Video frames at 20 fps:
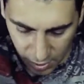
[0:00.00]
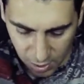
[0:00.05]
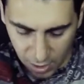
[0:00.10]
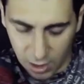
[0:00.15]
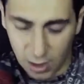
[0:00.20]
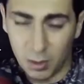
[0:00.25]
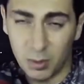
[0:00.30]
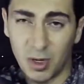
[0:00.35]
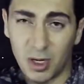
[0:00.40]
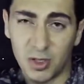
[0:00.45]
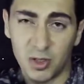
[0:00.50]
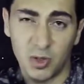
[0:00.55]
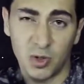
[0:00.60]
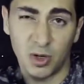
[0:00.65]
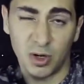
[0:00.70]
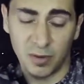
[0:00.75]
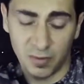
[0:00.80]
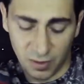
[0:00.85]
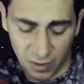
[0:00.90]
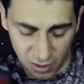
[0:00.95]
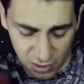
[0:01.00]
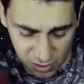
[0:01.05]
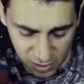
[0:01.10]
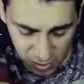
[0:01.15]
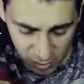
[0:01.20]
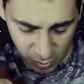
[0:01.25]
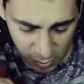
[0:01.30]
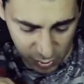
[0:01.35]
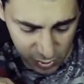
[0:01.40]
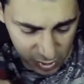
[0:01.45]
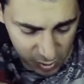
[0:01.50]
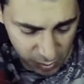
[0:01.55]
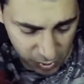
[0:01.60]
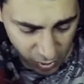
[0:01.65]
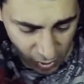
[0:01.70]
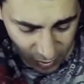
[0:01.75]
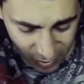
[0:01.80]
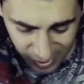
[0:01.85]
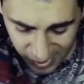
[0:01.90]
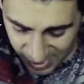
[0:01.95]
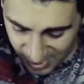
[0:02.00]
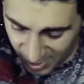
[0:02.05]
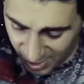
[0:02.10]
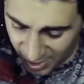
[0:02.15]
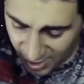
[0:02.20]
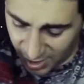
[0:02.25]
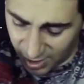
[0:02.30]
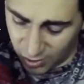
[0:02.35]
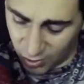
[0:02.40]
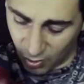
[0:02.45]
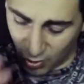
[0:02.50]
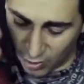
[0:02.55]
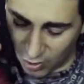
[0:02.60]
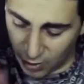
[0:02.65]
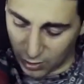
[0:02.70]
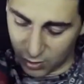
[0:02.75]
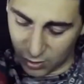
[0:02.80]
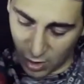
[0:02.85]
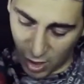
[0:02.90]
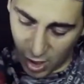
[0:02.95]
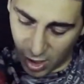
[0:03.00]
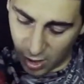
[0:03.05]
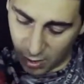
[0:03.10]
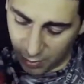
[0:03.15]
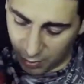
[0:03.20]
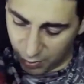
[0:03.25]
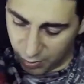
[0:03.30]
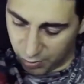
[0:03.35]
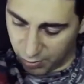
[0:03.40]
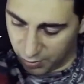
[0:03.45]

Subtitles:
And I'm not sure if they're supposed to be on the side or on top.